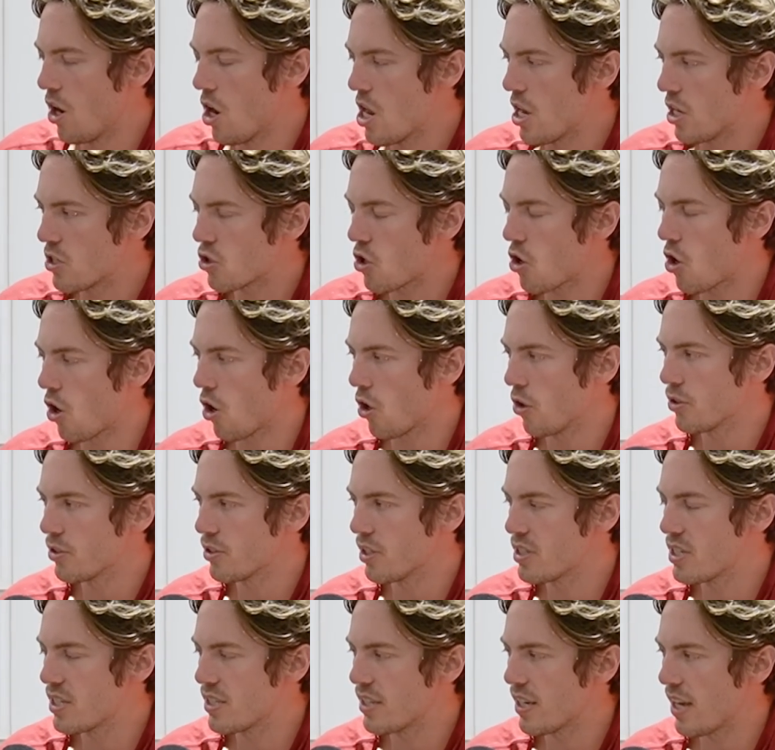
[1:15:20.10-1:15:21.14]
it's hard
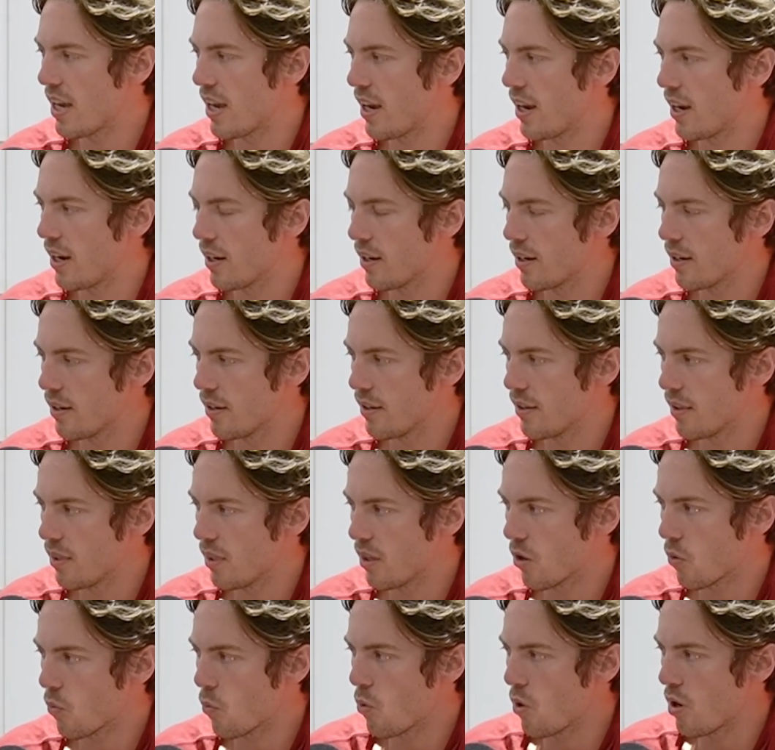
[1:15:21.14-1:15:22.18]
to say.
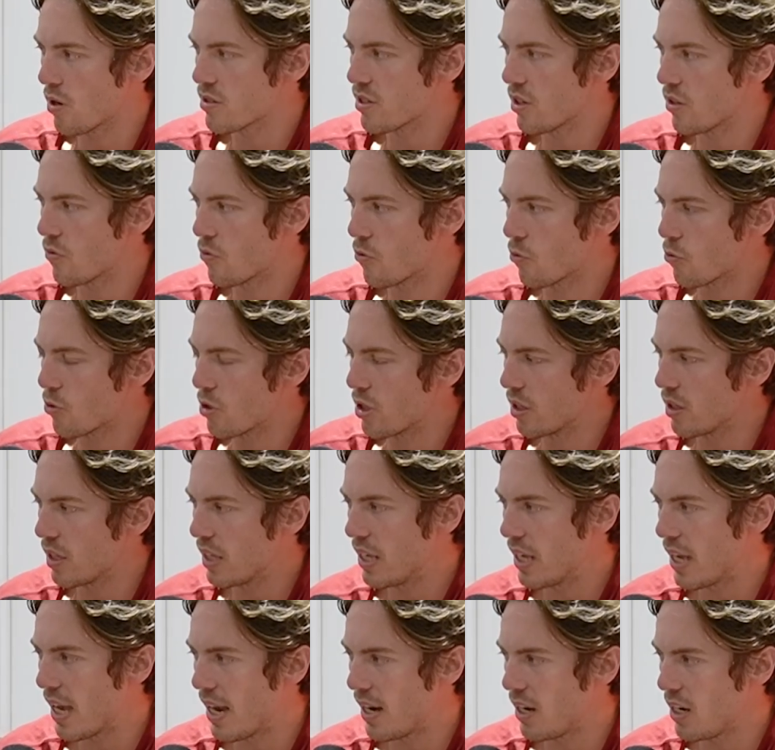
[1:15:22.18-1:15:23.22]
There wasn't
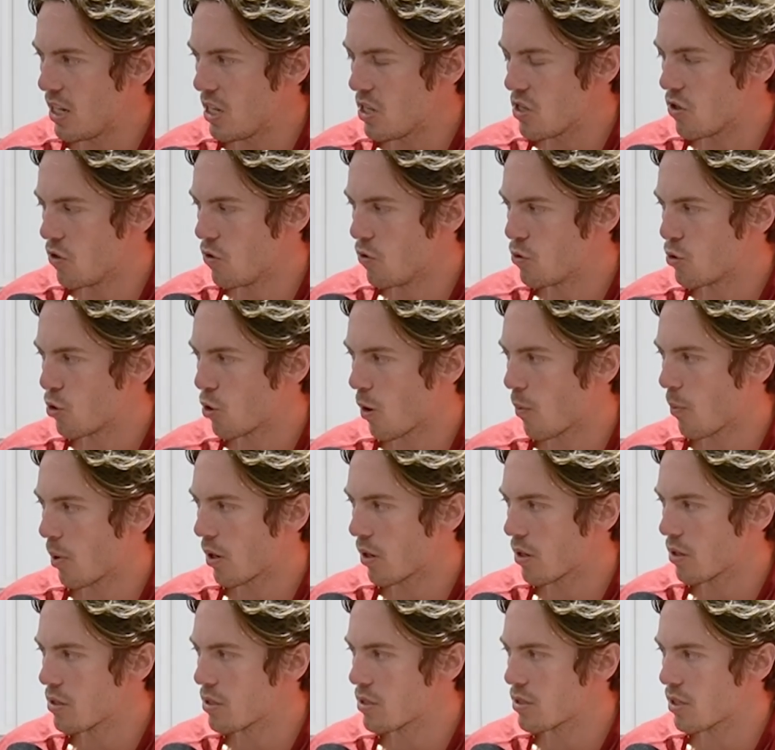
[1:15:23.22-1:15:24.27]
really any
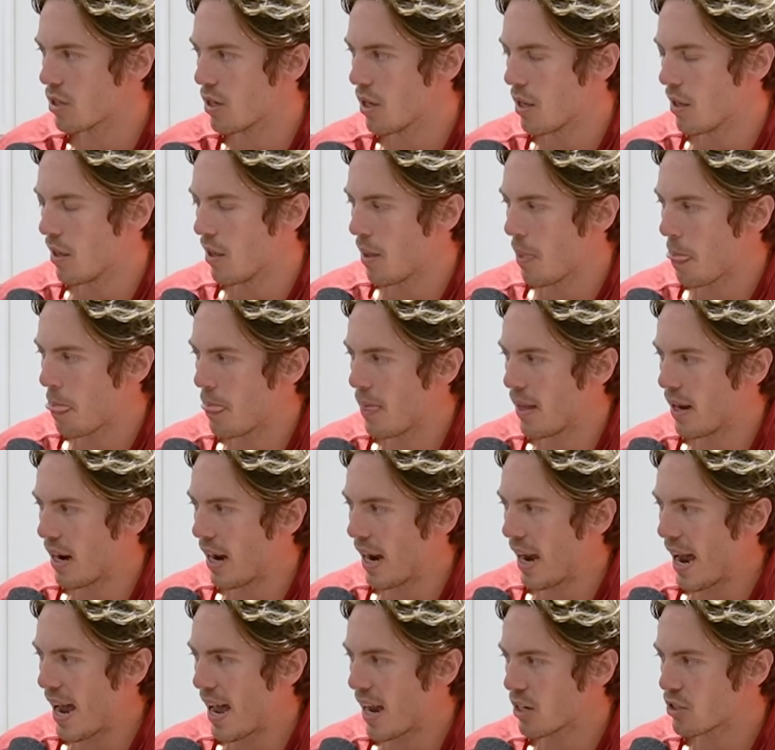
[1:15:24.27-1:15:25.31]
YouTubers that
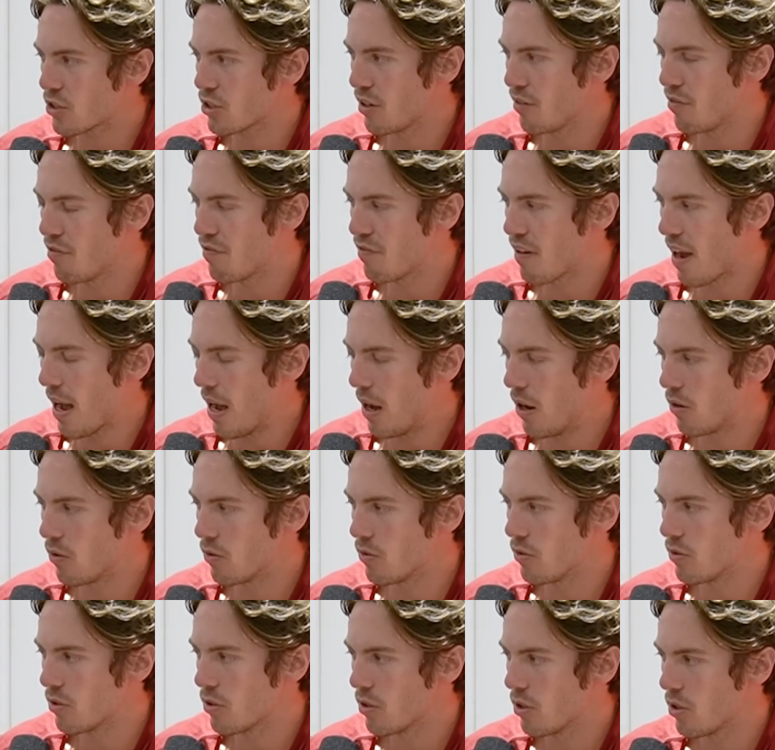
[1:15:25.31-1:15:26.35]
I actually
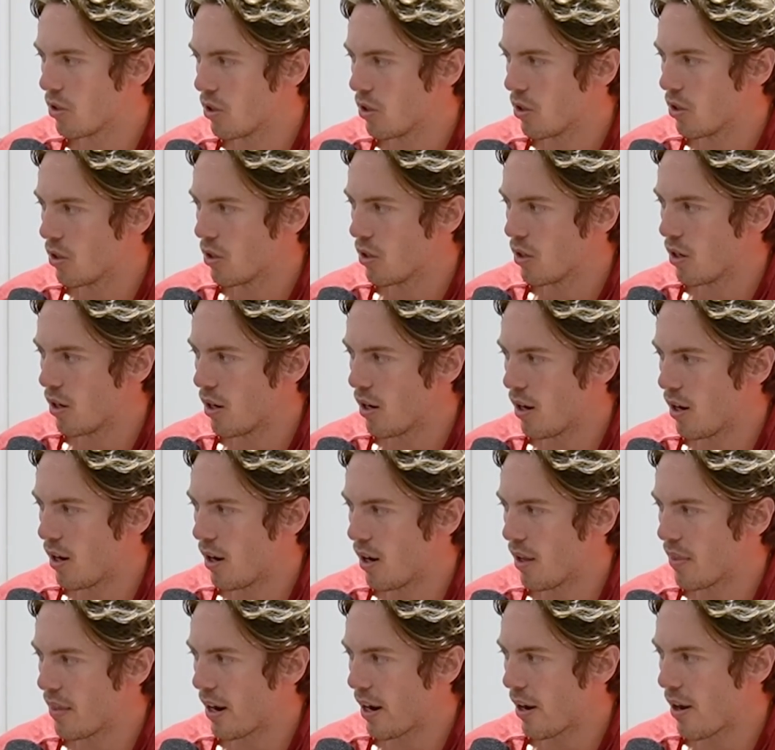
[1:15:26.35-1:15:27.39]
found
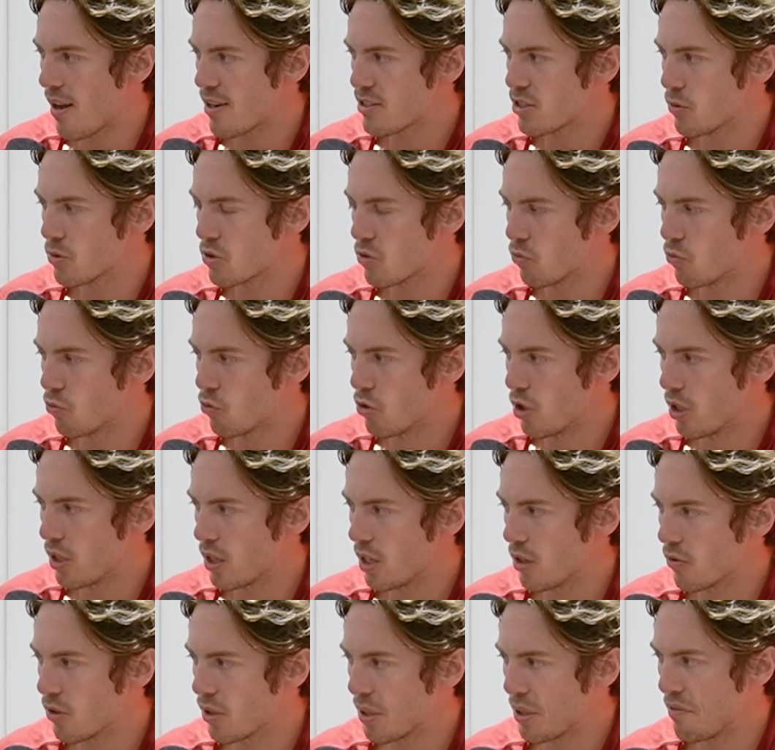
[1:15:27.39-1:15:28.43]
uh, that I actually was
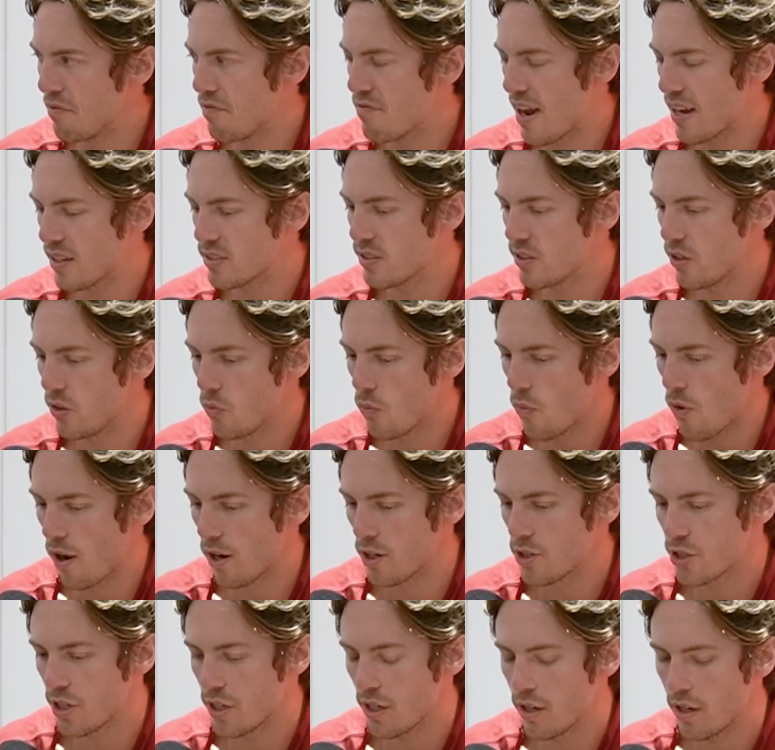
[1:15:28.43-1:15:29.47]
really, really invested in
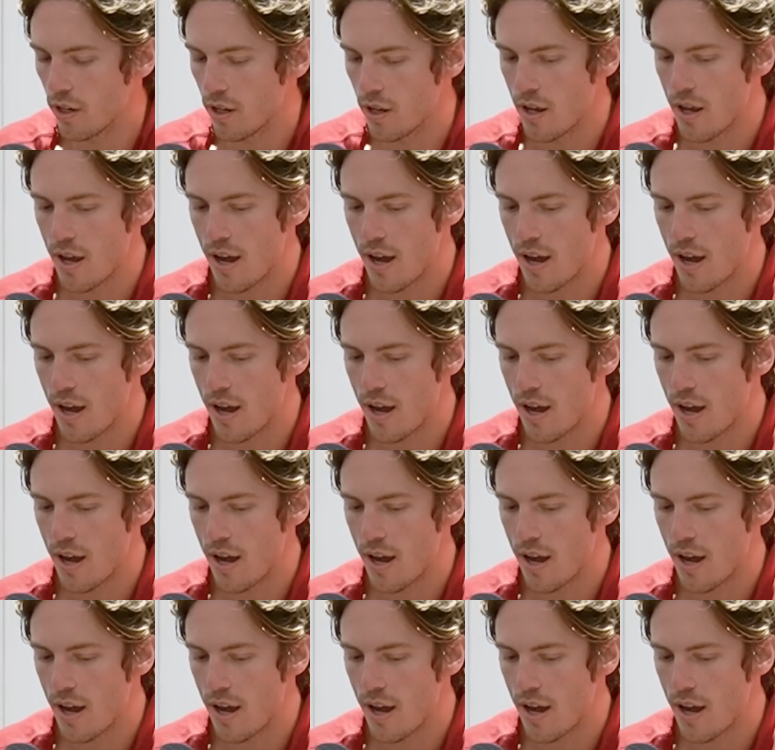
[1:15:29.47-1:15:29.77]
watching.